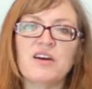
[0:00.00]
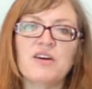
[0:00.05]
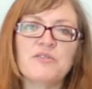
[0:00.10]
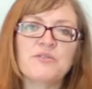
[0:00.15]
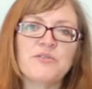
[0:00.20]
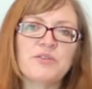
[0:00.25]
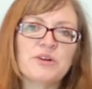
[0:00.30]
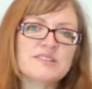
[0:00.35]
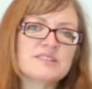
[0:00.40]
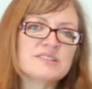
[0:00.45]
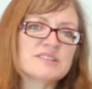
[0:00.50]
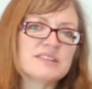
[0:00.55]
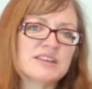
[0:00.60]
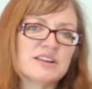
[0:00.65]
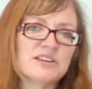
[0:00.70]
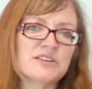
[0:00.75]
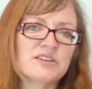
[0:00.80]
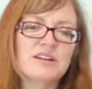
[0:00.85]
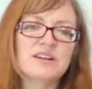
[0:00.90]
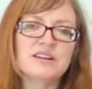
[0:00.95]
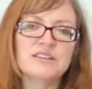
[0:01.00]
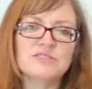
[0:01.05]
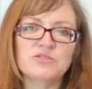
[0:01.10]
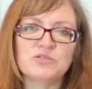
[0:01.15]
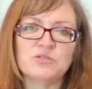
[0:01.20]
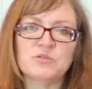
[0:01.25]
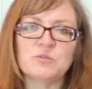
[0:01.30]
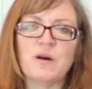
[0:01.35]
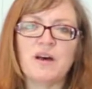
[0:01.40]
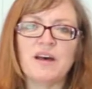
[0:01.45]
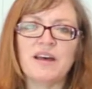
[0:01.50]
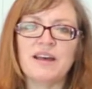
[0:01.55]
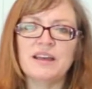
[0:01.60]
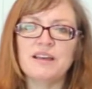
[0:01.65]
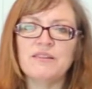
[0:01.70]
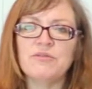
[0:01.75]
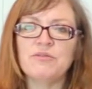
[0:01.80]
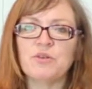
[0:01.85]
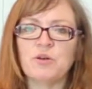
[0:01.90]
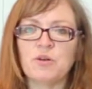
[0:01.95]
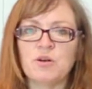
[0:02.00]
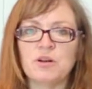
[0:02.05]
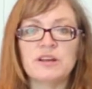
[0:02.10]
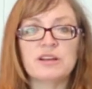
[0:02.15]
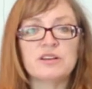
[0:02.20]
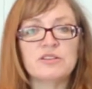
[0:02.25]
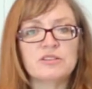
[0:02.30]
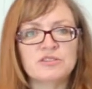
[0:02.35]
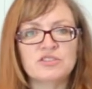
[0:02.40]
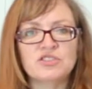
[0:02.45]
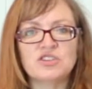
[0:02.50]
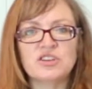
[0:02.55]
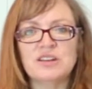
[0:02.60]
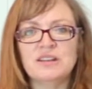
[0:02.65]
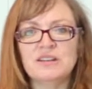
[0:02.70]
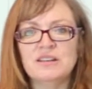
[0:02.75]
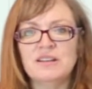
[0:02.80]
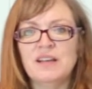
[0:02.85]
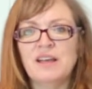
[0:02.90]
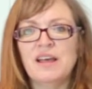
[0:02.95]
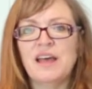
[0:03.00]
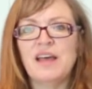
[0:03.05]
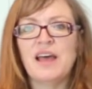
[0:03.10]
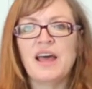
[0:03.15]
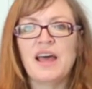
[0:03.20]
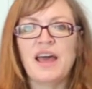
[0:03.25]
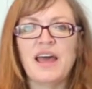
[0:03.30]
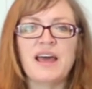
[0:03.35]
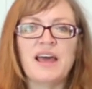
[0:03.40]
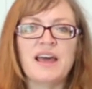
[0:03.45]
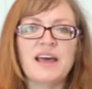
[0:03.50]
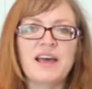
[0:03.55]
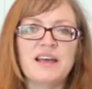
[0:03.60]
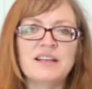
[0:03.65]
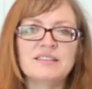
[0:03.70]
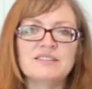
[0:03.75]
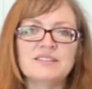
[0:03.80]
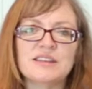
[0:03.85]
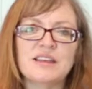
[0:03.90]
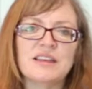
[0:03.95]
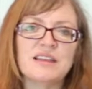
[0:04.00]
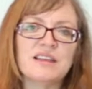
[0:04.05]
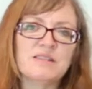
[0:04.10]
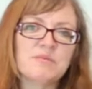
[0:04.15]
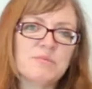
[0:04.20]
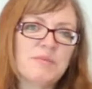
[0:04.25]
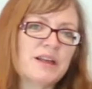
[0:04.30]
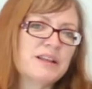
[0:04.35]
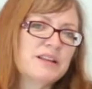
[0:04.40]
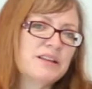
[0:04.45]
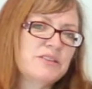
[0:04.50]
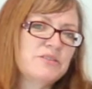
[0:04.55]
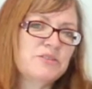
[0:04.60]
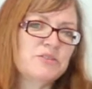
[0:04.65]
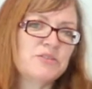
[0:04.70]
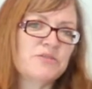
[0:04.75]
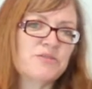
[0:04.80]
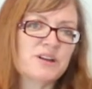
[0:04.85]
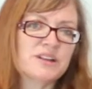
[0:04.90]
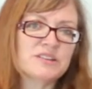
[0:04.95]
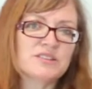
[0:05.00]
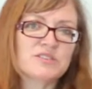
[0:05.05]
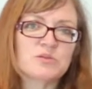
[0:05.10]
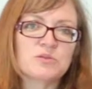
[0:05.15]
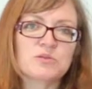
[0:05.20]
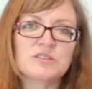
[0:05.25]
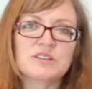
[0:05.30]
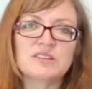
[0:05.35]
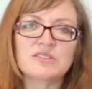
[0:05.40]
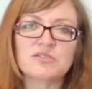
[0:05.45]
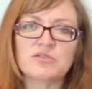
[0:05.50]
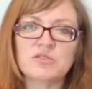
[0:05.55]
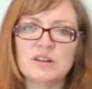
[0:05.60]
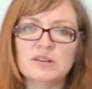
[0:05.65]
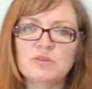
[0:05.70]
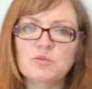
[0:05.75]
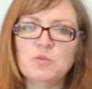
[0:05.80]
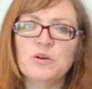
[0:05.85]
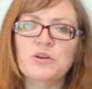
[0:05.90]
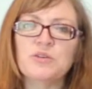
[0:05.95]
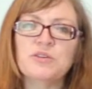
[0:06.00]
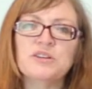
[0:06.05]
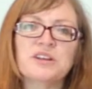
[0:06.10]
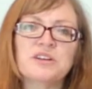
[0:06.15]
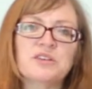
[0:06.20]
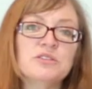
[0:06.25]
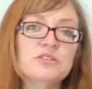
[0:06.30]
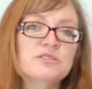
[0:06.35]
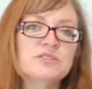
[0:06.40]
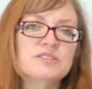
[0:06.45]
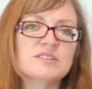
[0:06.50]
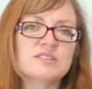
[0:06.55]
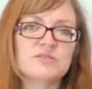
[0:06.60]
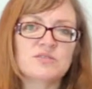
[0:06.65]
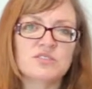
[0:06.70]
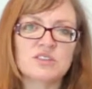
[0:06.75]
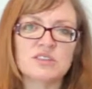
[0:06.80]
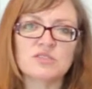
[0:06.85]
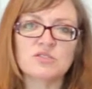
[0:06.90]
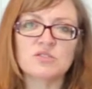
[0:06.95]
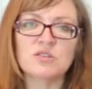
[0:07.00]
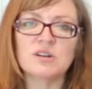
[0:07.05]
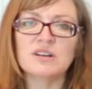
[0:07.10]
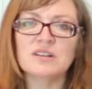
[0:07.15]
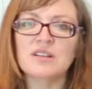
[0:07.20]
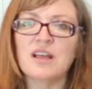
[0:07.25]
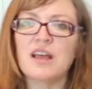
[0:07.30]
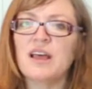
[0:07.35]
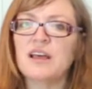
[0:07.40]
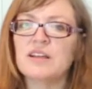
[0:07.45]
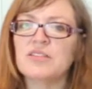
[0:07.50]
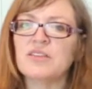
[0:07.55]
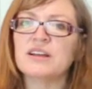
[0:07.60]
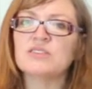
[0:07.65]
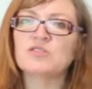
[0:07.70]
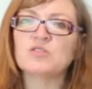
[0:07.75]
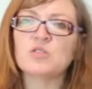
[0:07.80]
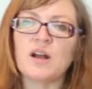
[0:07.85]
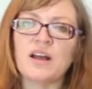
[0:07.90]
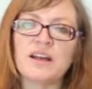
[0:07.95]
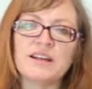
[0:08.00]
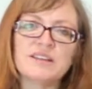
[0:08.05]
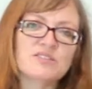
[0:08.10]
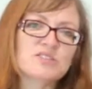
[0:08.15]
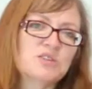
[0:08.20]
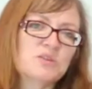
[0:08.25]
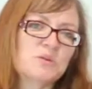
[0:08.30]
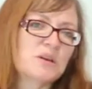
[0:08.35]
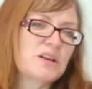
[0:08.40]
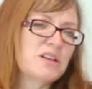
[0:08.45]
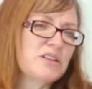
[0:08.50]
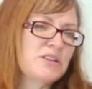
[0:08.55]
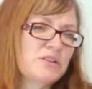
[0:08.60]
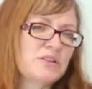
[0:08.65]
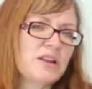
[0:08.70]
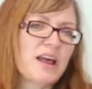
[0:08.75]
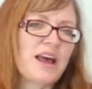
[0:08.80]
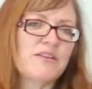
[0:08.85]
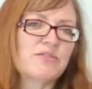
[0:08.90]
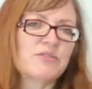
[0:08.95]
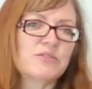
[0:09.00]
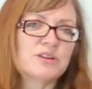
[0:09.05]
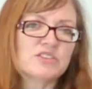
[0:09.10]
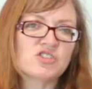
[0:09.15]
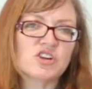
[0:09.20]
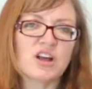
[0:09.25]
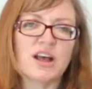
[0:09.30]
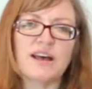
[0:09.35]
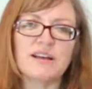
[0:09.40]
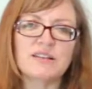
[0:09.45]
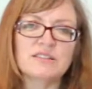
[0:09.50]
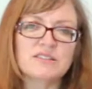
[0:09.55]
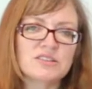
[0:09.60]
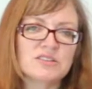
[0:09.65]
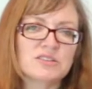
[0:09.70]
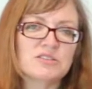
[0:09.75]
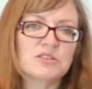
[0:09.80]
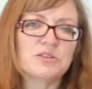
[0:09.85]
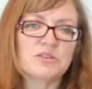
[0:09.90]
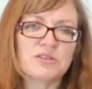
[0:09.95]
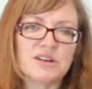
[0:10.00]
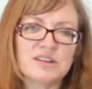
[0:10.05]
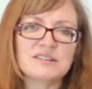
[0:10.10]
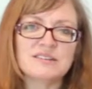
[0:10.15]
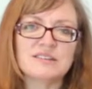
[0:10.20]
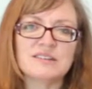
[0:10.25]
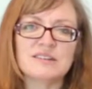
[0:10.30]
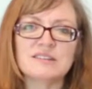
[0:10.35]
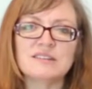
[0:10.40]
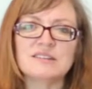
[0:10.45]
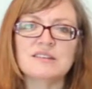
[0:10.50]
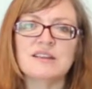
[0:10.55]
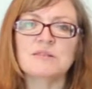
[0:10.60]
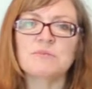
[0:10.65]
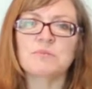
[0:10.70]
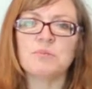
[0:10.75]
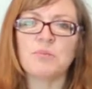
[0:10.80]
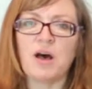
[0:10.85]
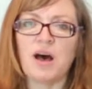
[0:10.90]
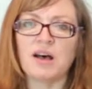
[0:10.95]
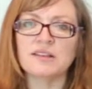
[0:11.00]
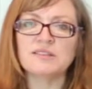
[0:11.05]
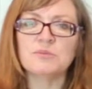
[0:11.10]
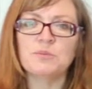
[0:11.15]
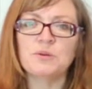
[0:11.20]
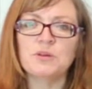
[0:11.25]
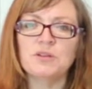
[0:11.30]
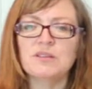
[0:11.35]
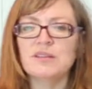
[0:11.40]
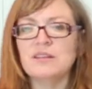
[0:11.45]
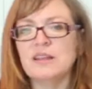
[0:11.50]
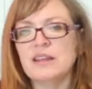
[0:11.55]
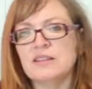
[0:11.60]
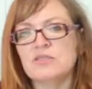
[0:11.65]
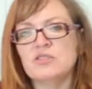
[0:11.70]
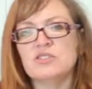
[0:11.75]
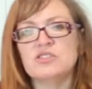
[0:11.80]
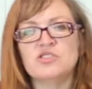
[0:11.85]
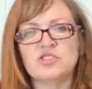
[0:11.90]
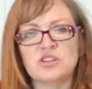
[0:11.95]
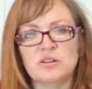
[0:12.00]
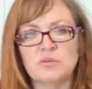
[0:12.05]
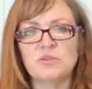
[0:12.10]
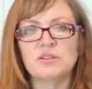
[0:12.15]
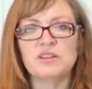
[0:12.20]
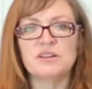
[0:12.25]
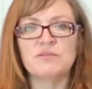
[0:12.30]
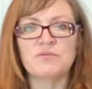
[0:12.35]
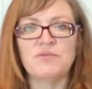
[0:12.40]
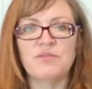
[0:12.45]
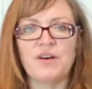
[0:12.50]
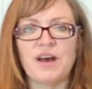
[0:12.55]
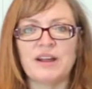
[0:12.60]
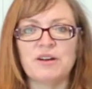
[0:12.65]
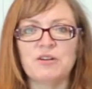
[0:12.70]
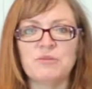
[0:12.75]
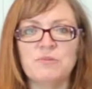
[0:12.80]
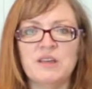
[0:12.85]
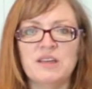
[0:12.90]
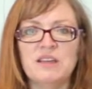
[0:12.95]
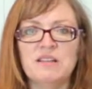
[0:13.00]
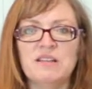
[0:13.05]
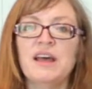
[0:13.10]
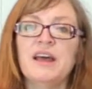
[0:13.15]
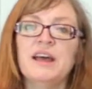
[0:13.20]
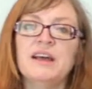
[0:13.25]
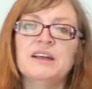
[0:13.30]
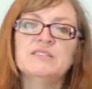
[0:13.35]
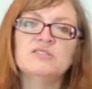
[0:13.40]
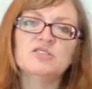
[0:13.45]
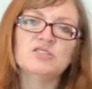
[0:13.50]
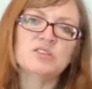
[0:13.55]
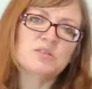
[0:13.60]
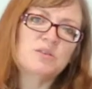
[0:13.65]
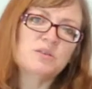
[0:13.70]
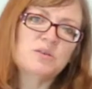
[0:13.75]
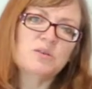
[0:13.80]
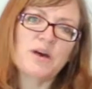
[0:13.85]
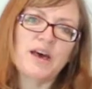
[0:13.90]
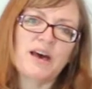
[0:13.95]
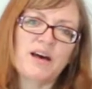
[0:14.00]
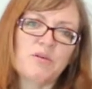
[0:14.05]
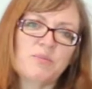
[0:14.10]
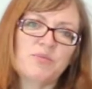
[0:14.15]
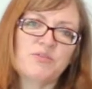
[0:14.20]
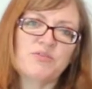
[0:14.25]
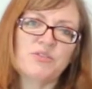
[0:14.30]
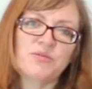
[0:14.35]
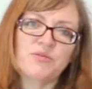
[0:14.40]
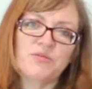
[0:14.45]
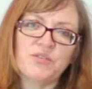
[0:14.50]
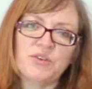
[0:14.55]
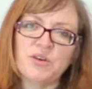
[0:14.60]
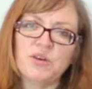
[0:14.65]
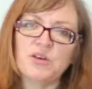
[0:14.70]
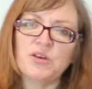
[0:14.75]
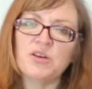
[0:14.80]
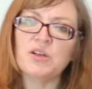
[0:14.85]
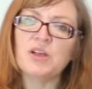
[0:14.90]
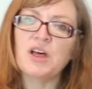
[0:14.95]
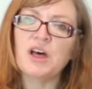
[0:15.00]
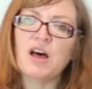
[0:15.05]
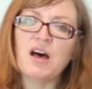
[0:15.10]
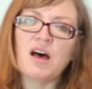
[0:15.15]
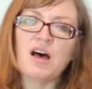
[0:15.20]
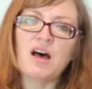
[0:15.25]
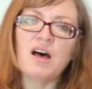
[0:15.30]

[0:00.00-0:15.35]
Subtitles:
conference here in Dubai for inclusion. And in Banning Unified School District, we're an inclusive district that tries to include every child to the greatest extent possible in the general environment to help fulfill